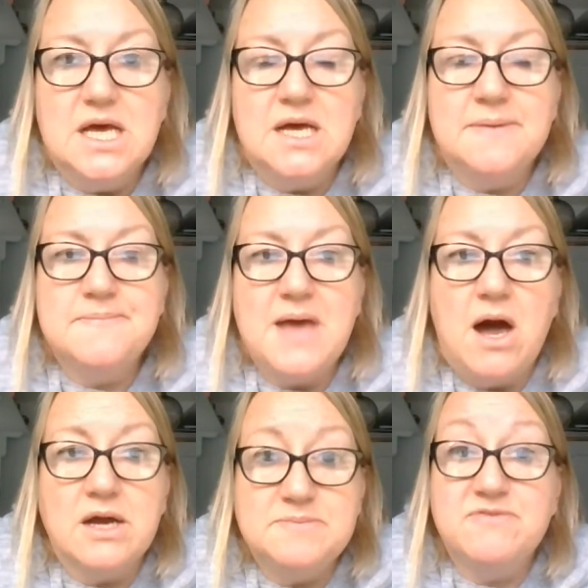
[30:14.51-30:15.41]

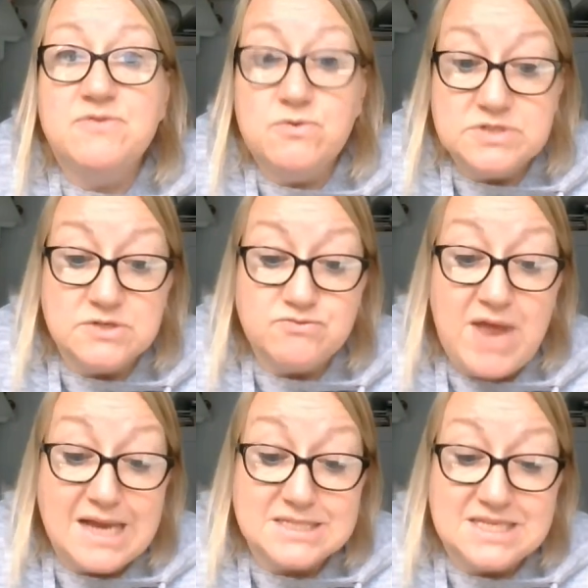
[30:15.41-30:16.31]
Hyde before has
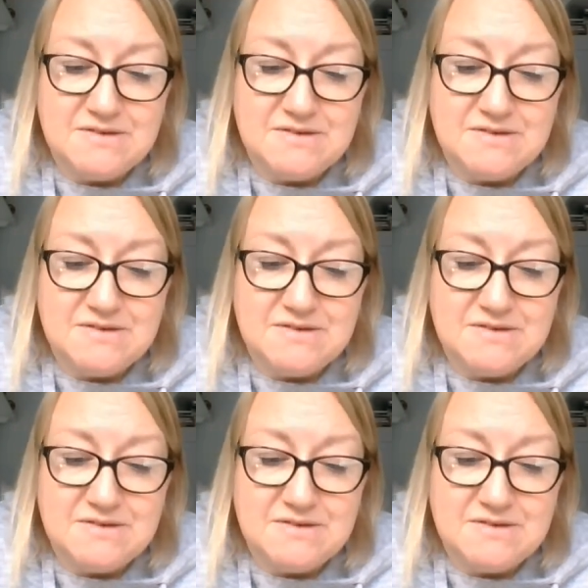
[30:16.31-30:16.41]
reacted.